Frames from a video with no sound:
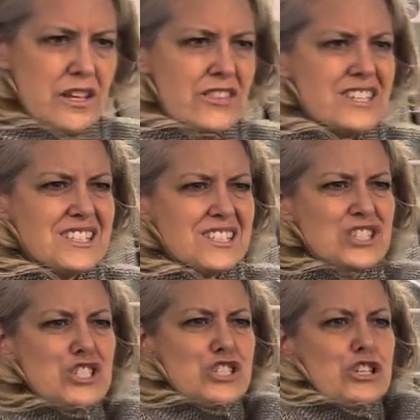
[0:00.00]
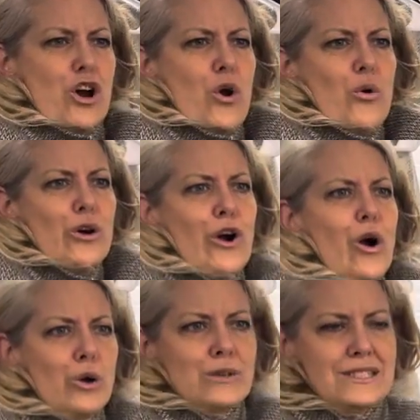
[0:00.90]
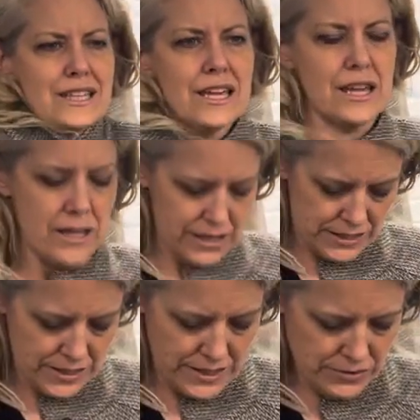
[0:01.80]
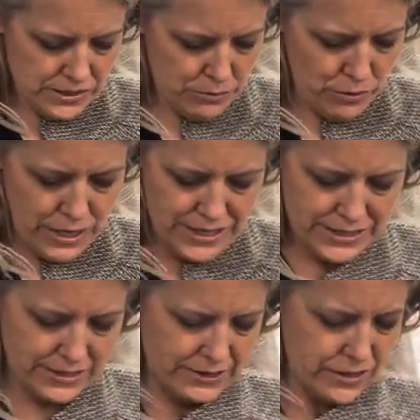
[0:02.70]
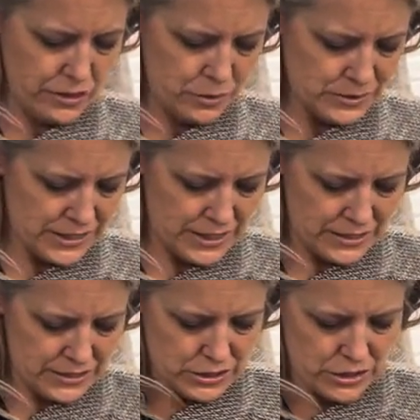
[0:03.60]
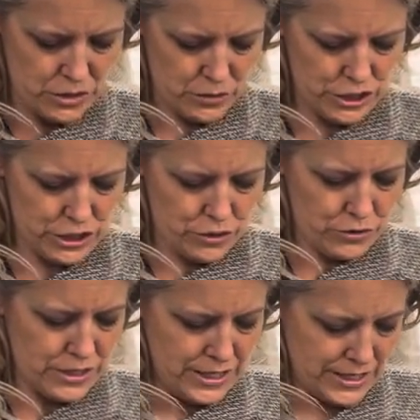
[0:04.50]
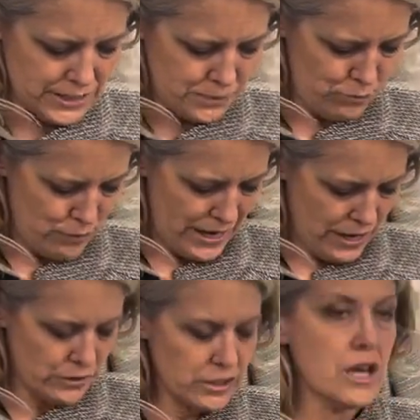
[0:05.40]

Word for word: This is so cozy. It's kind of surprisingly cozy. It's so cute. It's brown